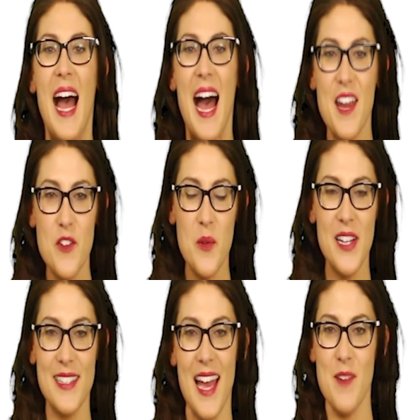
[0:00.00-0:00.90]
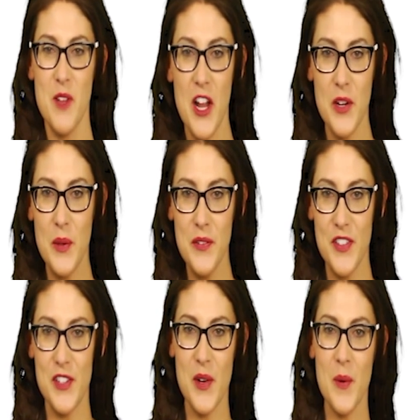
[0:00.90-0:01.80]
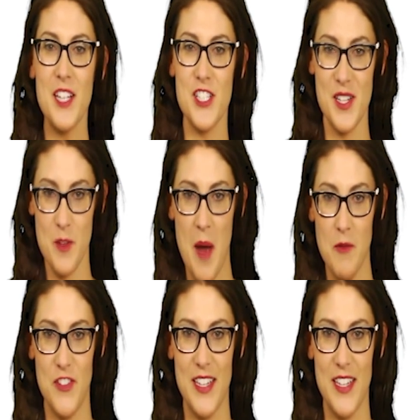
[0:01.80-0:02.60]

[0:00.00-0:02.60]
Hi everyone, I'm Clarke Wolfe and you're watching The Pop